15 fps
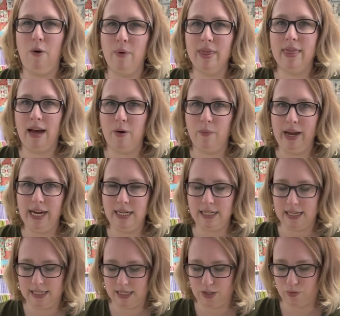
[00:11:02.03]
with that weight
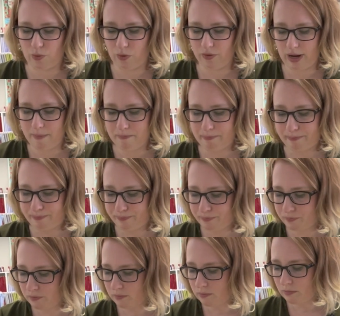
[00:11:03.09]
as it's rolled up.
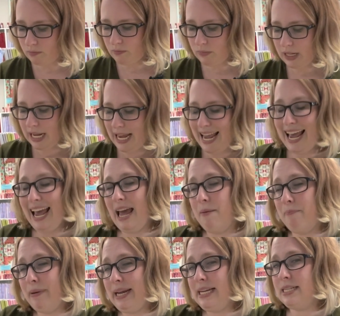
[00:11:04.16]

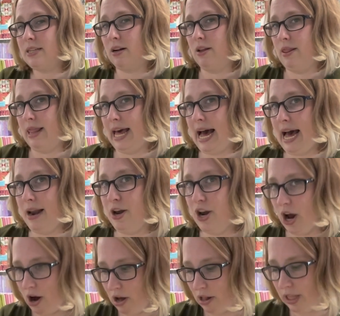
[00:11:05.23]
And based on that
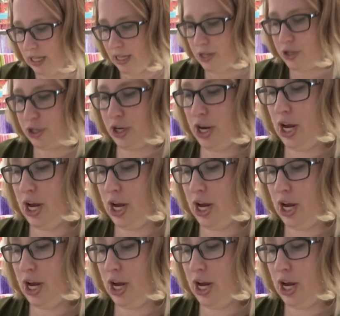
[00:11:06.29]
knowledge,